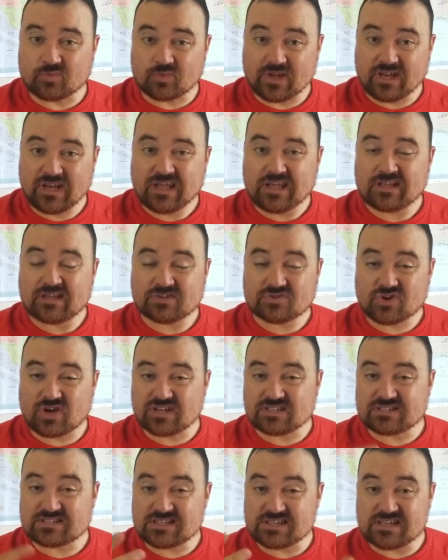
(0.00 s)
read it and try
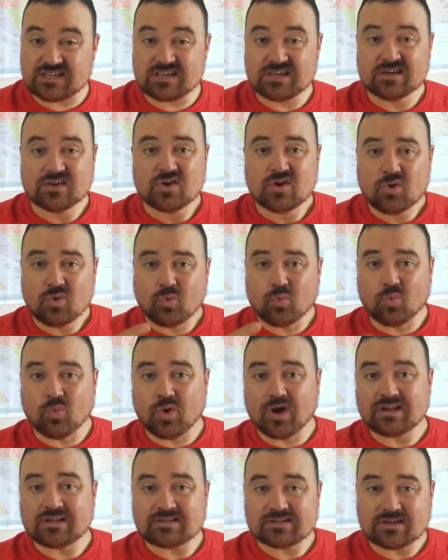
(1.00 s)
to see
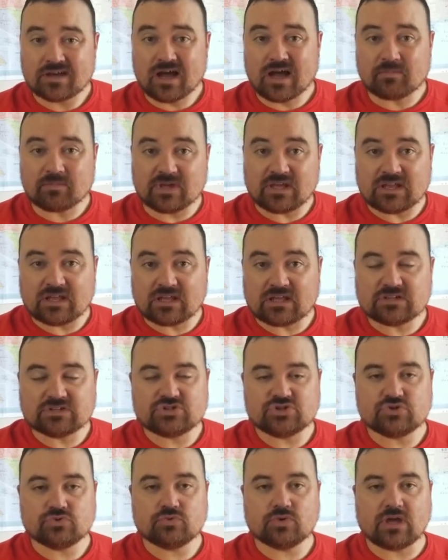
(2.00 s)
what I'm getting
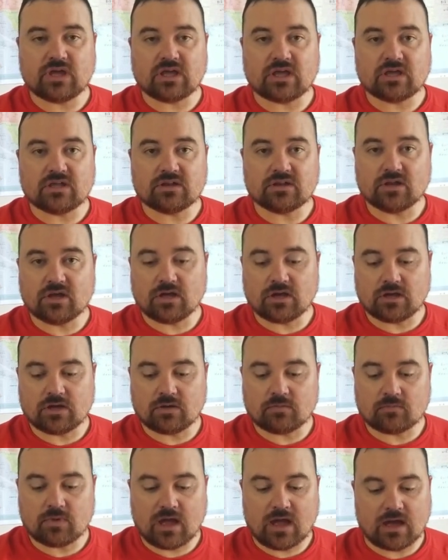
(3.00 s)
into and
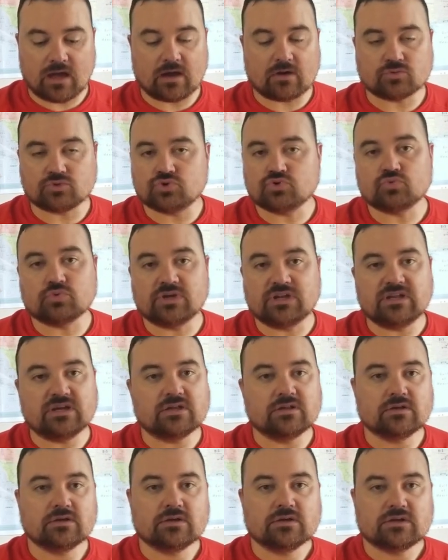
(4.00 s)
how to read
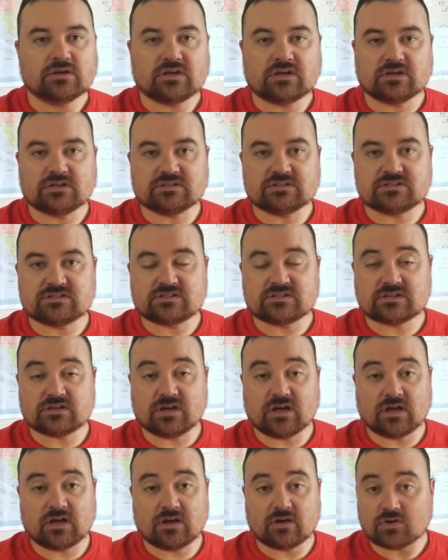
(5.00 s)
it, because
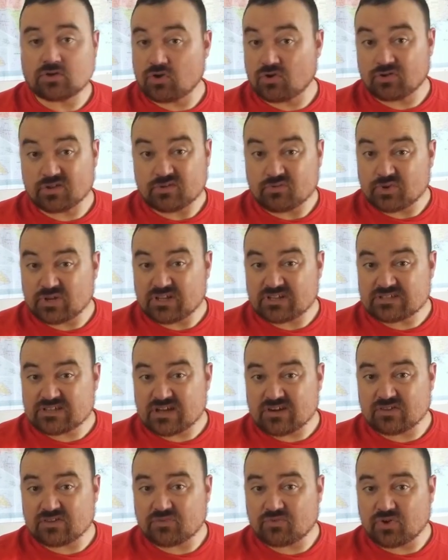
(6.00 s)
currently reading
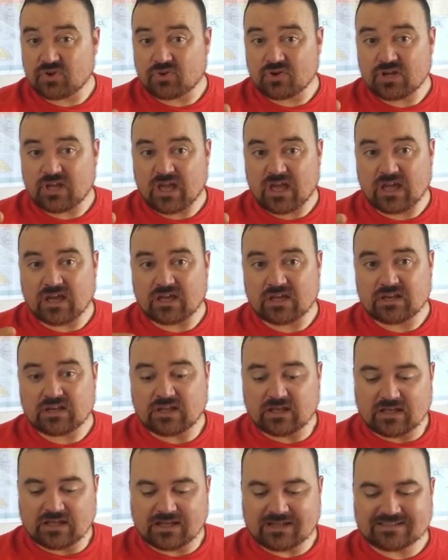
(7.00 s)
Sound and the Fury, and
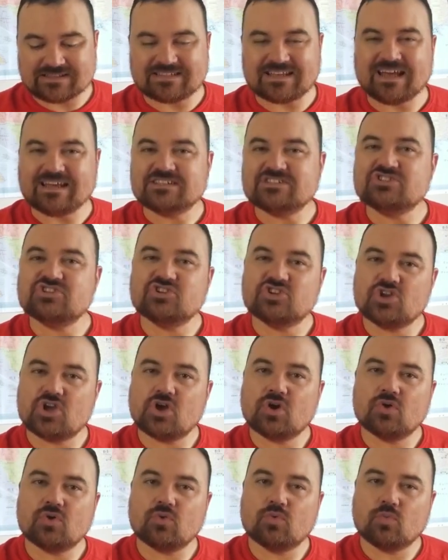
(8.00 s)
it's nice to
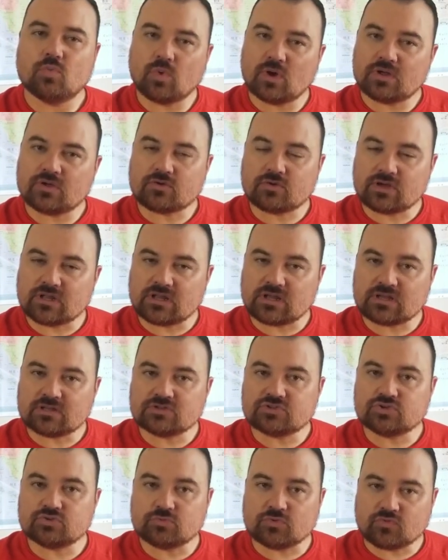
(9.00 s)
know what you're getting
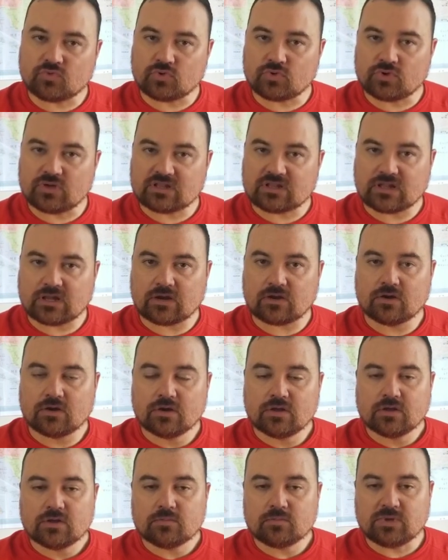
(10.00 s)
into before you get there,
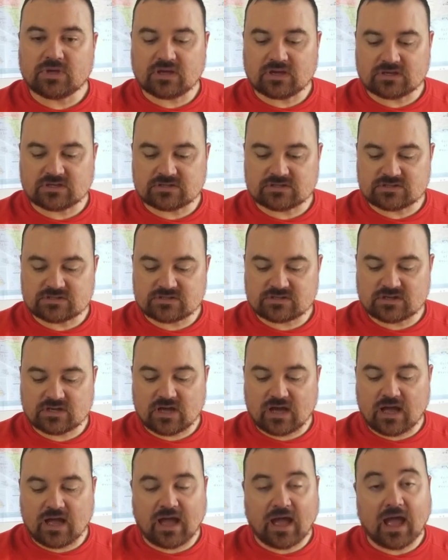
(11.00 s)
because
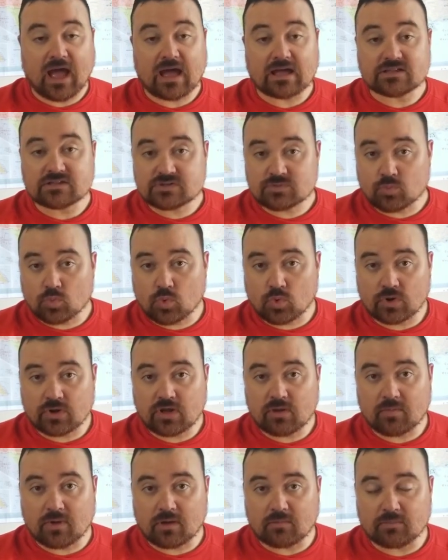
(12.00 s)
I had some
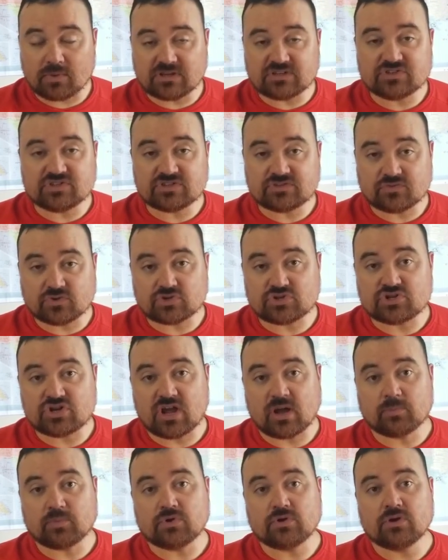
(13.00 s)
warning about Benji's first
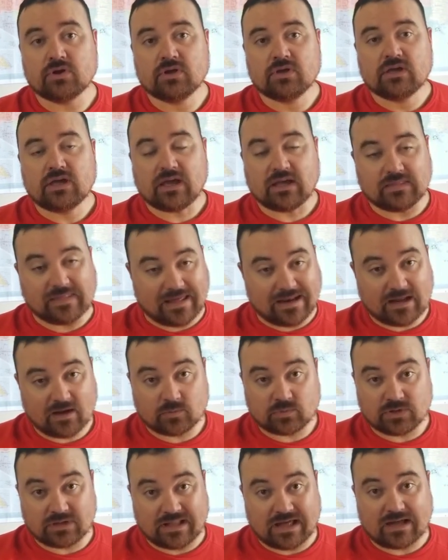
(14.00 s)
chapter, and that
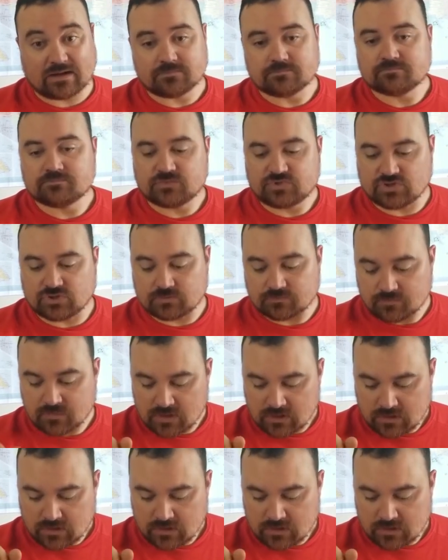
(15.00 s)
helped a lot. So,